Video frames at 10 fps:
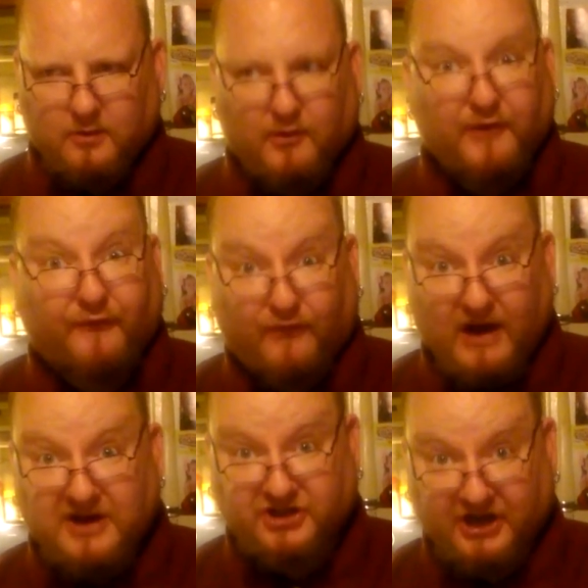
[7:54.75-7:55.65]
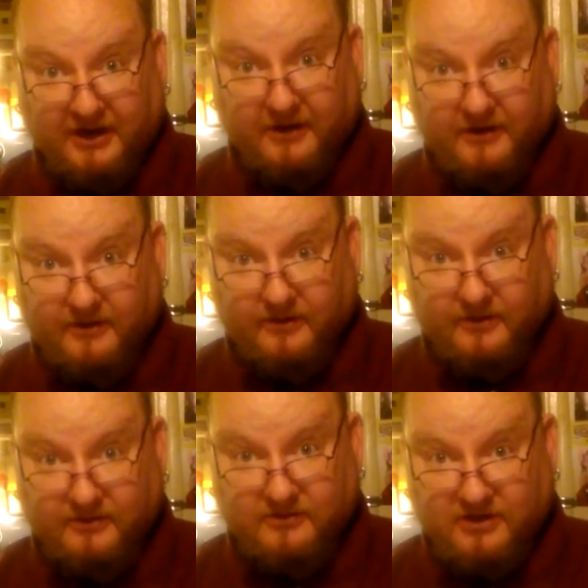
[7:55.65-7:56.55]
Refreshing
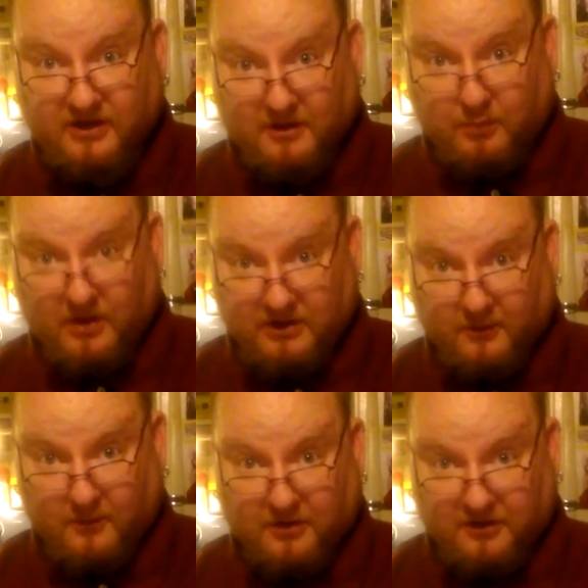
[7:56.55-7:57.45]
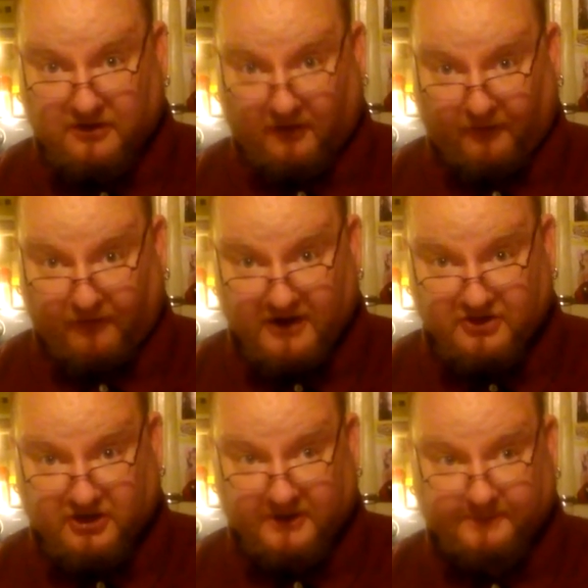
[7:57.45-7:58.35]
to the point to where it's
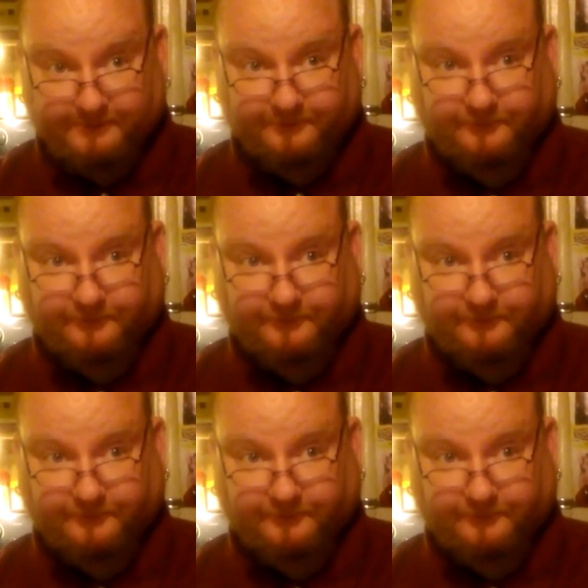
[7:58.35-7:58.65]
refreshing.